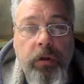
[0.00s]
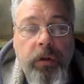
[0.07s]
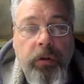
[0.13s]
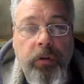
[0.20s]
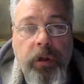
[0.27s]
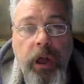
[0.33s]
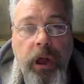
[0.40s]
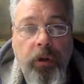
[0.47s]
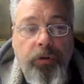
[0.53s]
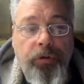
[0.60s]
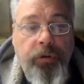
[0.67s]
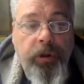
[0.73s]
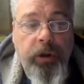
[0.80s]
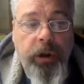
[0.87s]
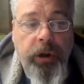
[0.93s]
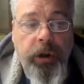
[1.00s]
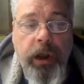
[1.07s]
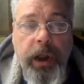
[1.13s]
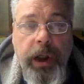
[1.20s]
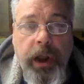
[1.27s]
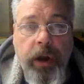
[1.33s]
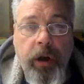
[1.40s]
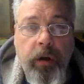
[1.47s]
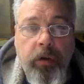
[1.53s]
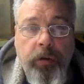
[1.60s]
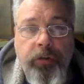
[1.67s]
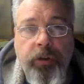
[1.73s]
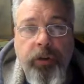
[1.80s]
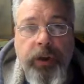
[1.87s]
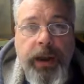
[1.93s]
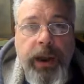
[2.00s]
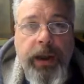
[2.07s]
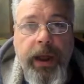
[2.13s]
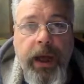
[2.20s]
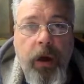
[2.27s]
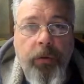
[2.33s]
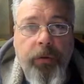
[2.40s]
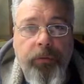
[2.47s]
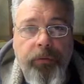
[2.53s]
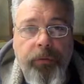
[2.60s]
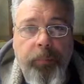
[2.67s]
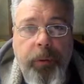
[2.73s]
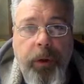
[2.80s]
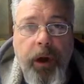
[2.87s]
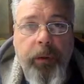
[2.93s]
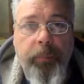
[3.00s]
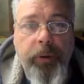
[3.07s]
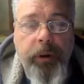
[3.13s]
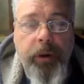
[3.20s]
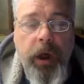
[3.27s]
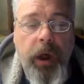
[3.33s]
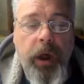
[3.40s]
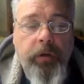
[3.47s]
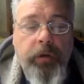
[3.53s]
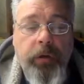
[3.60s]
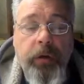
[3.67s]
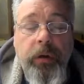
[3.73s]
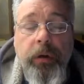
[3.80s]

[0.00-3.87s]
allows the air to get out of the pipe and not